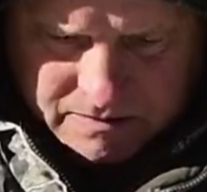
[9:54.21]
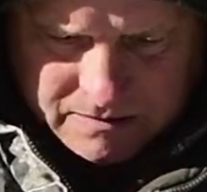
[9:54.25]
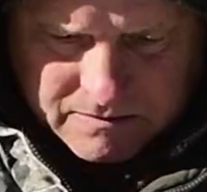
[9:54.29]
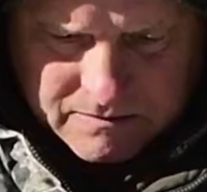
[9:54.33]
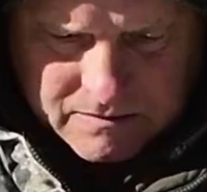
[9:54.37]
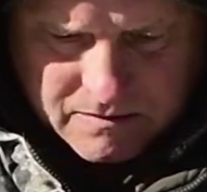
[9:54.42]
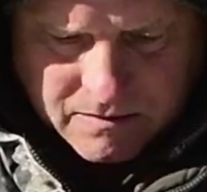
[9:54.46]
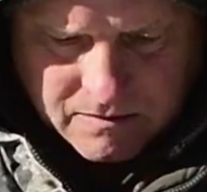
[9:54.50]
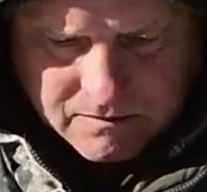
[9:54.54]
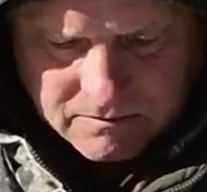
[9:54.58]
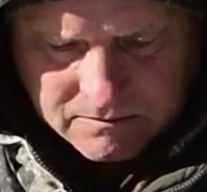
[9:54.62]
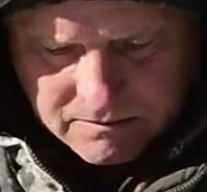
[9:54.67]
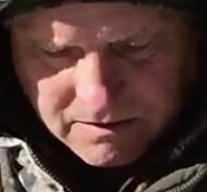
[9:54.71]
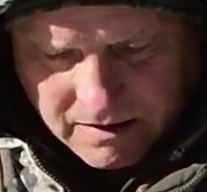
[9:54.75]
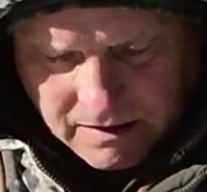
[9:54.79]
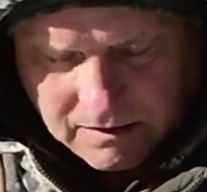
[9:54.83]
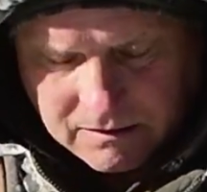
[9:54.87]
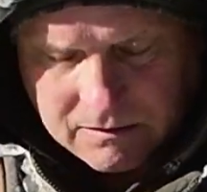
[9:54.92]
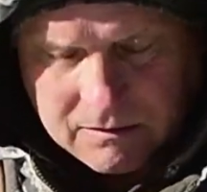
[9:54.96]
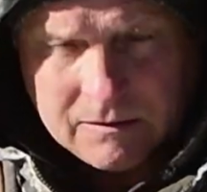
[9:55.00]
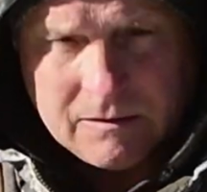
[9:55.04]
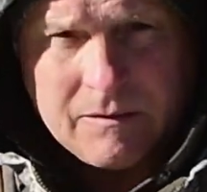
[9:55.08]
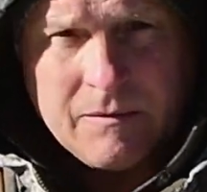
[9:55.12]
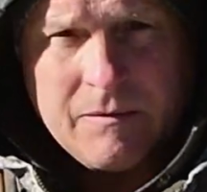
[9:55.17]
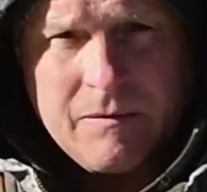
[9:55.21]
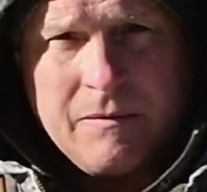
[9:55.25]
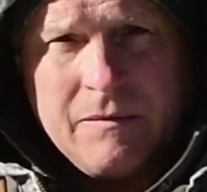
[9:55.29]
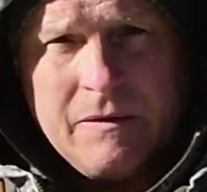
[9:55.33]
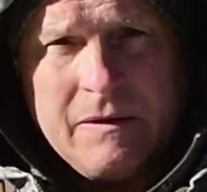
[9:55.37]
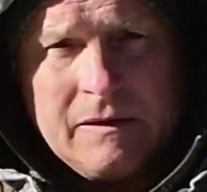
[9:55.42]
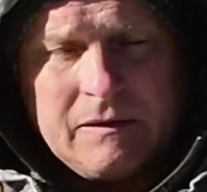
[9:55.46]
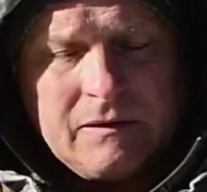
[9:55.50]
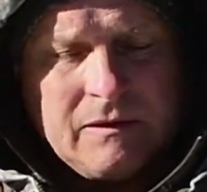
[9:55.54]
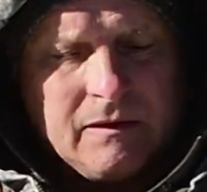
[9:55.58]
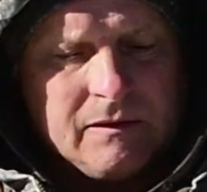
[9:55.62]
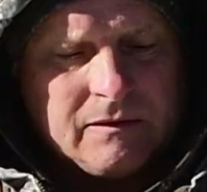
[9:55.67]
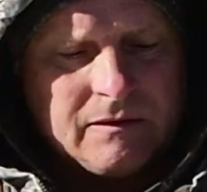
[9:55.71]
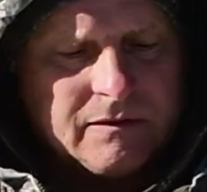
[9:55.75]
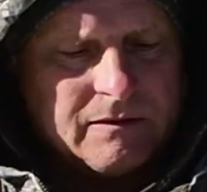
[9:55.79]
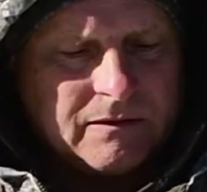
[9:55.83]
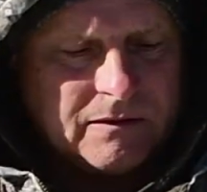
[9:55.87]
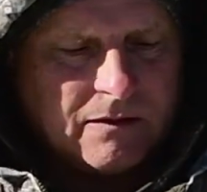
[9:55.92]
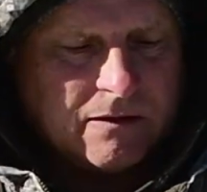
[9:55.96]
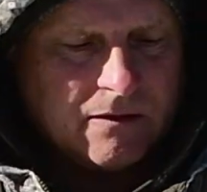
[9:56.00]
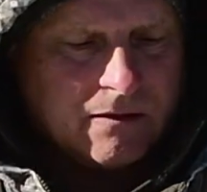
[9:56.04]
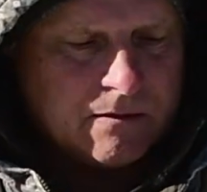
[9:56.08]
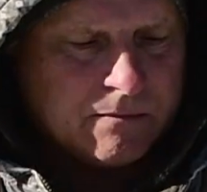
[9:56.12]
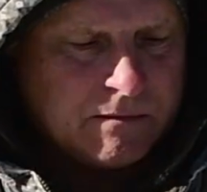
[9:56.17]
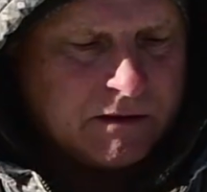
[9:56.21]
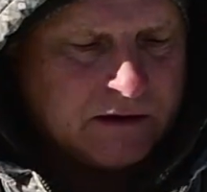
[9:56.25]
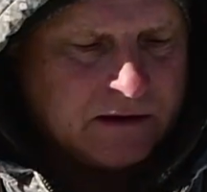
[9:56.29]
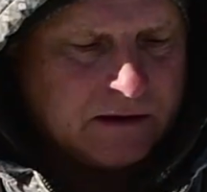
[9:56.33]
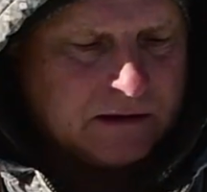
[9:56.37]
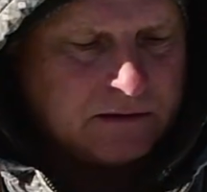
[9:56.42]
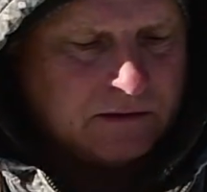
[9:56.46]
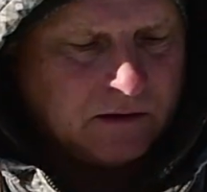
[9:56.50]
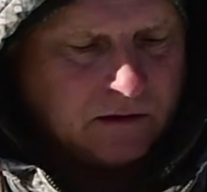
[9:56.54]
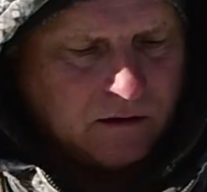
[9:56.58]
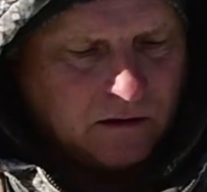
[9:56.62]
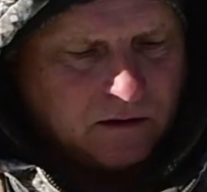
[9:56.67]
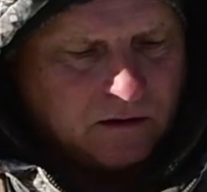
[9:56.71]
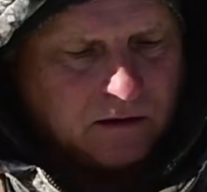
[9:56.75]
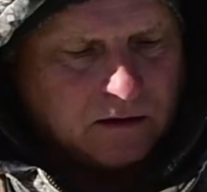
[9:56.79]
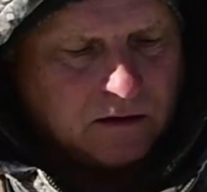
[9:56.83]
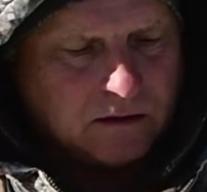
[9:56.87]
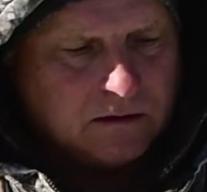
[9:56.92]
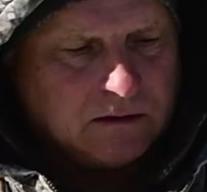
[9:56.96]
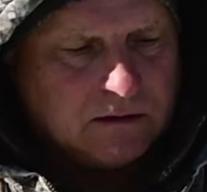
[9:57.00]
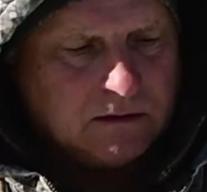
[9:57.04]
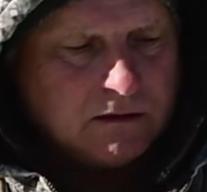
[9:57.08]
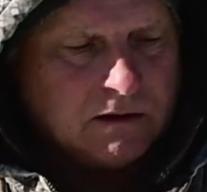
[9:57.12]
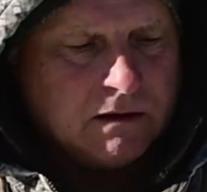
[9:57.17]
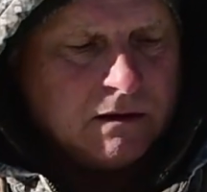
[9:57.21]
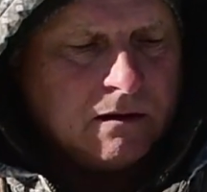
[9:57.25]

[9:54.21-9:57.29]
you go. Now, this isn't terribly tall.